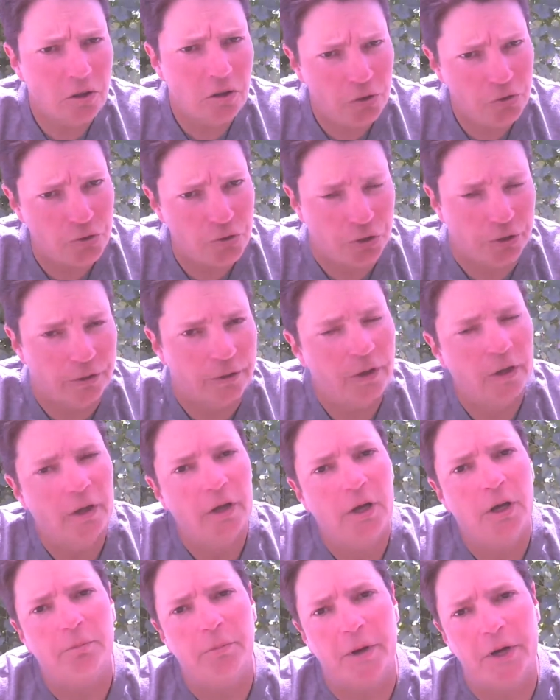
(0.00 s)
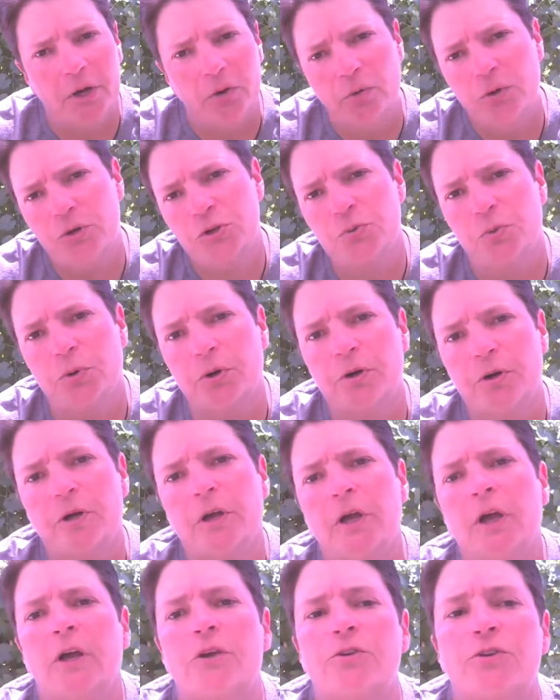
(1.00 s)
conclusion, my coursework
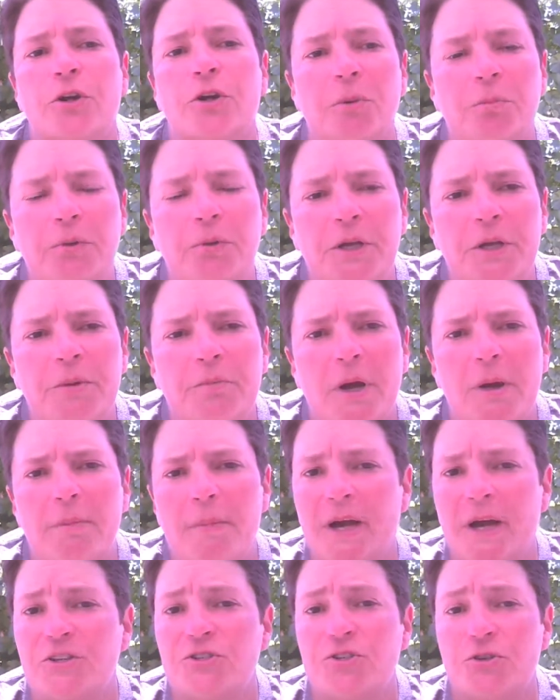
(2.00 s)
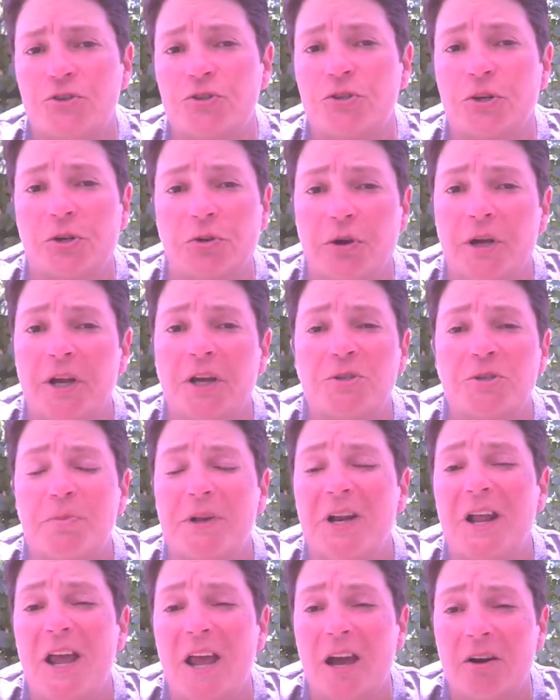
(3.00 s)
to complete my master's degree has
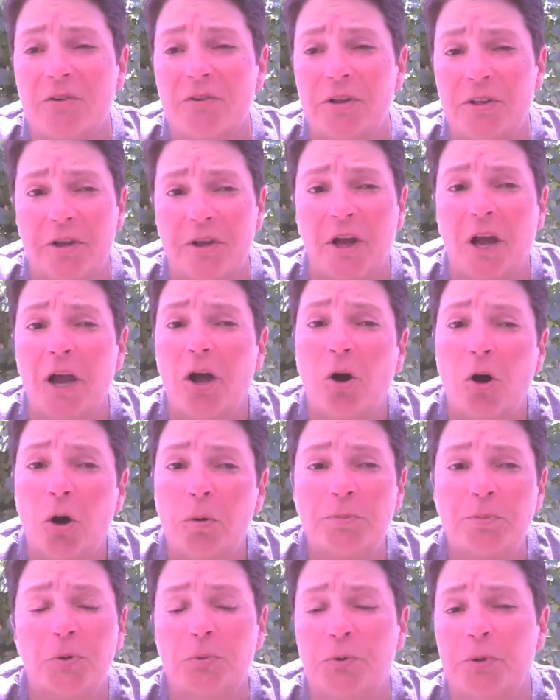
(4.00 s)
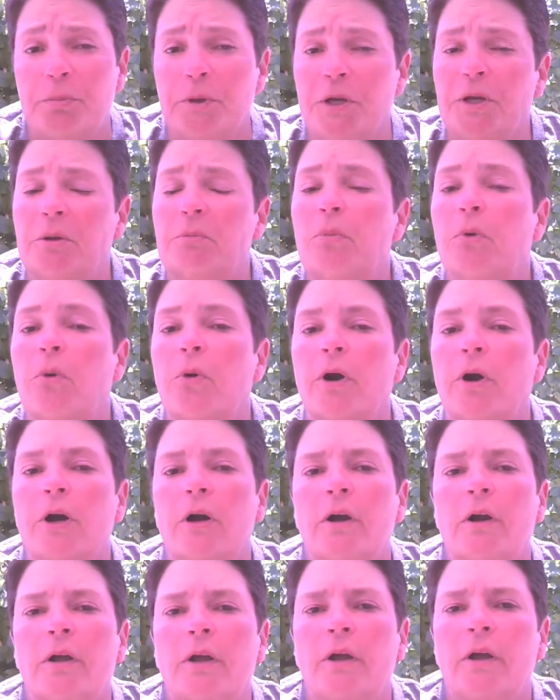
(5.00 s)
been everything I hoped it would be and more.
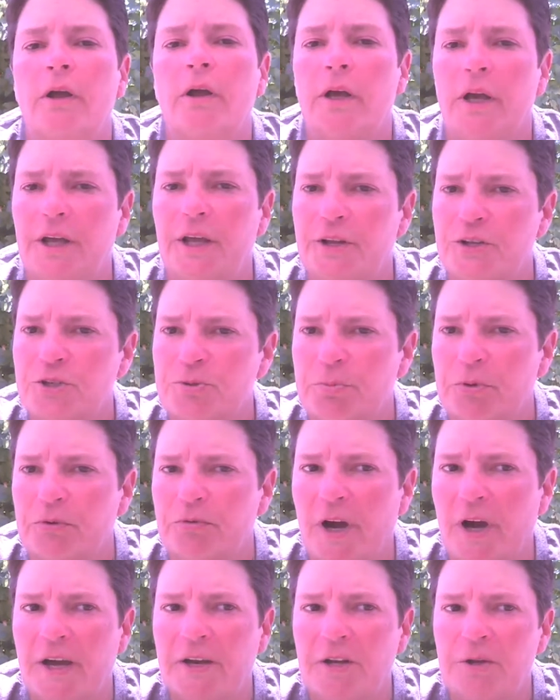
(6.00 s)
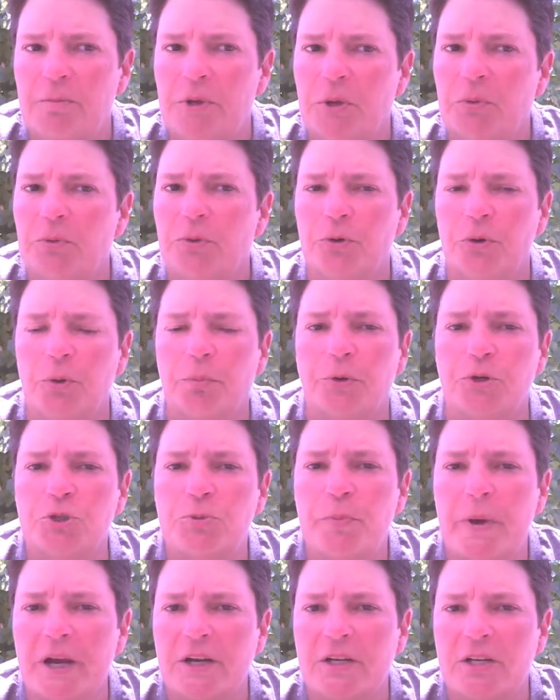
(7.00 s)
It has provided me with new
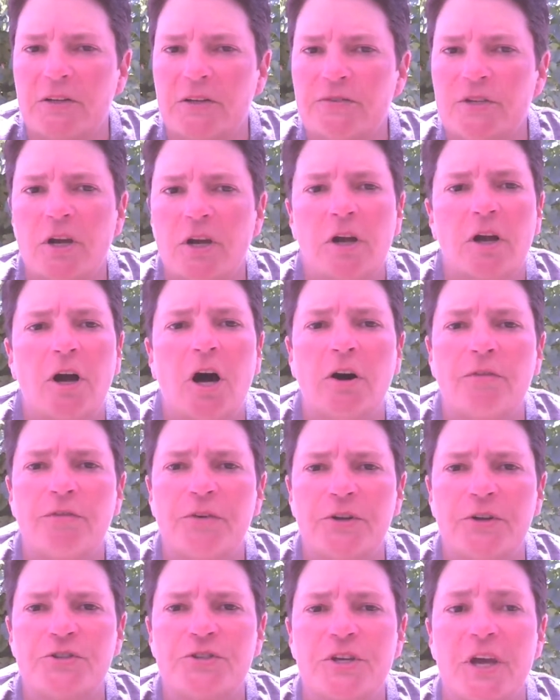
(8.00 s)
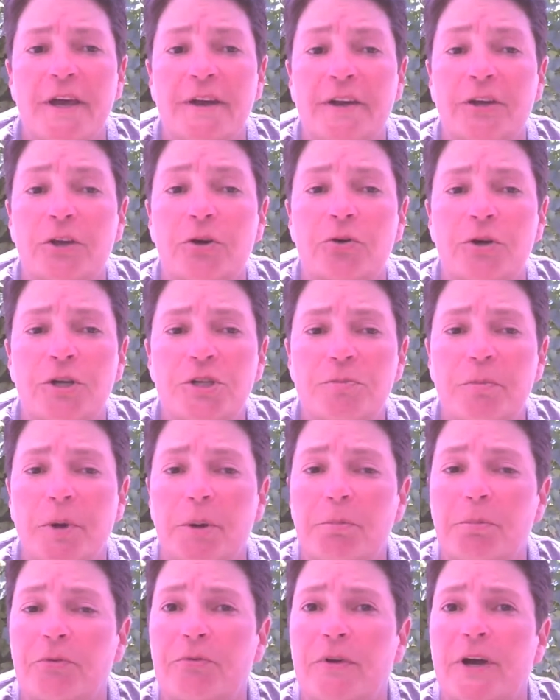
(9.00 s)
perspectives, confidence, and increased
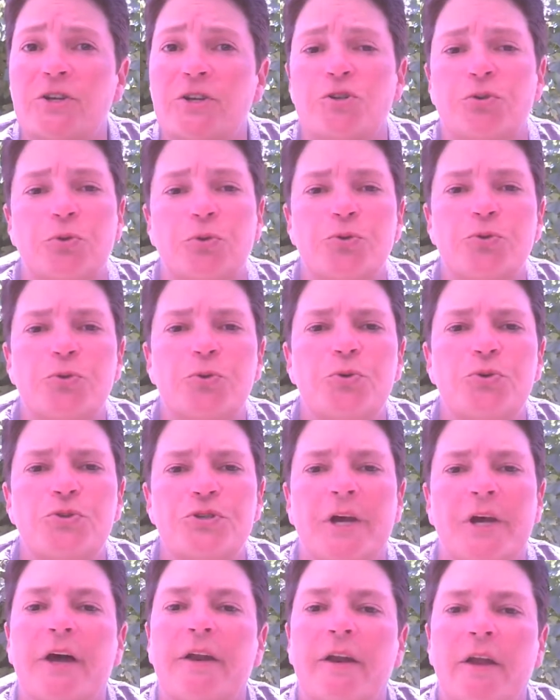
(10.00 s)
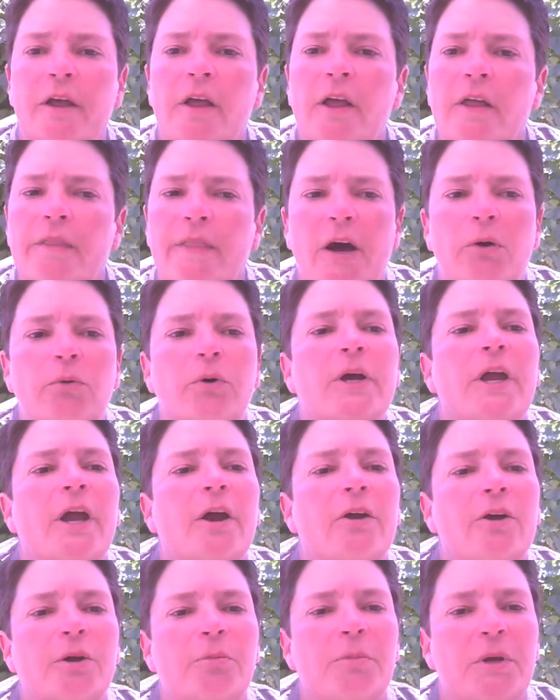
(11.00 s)
my professional tool set that will
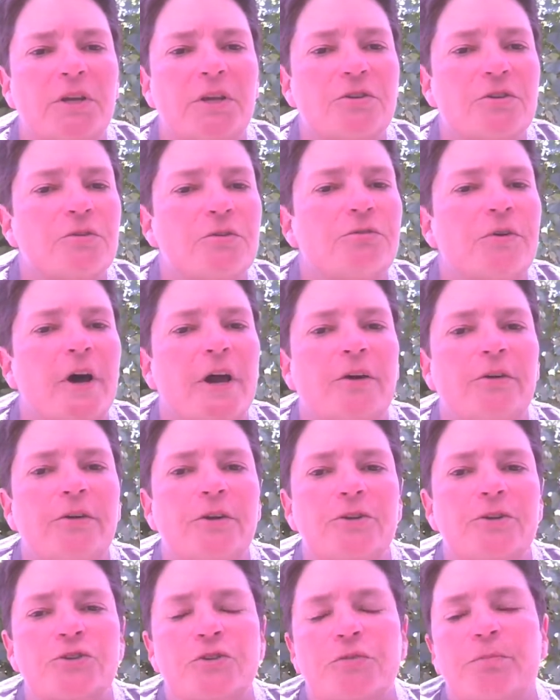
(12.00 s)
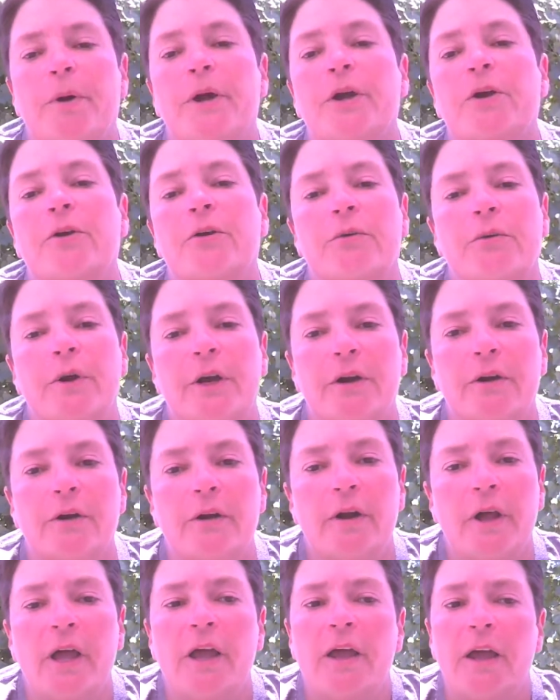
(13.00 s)
carry me into the final years of my
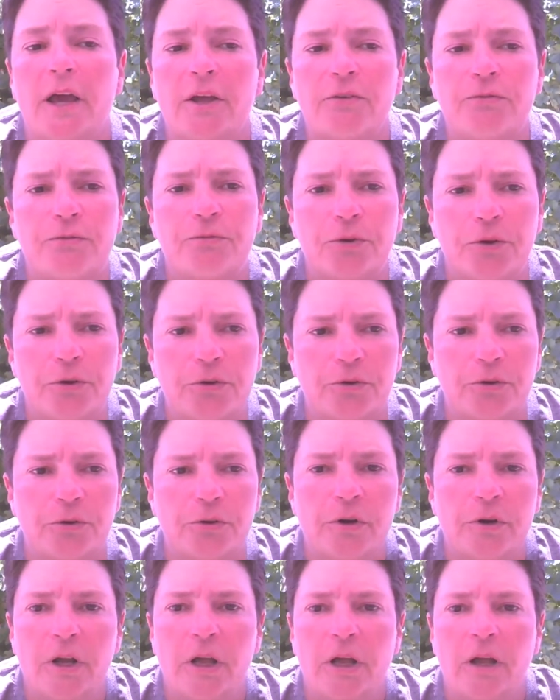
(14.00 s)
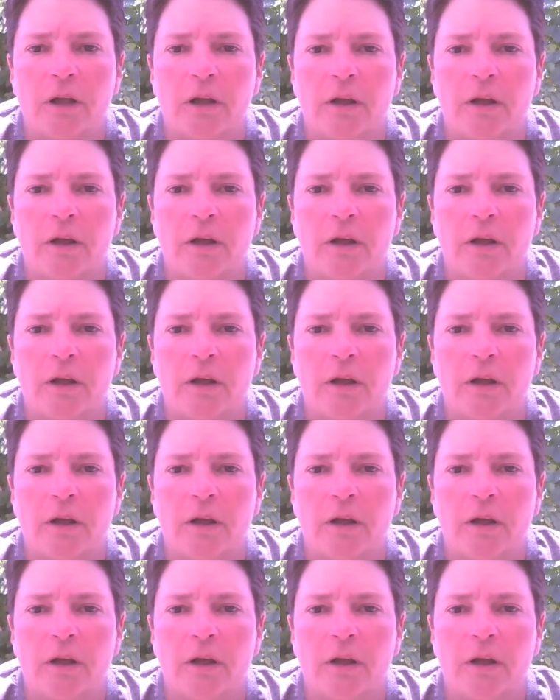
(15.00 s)
career and further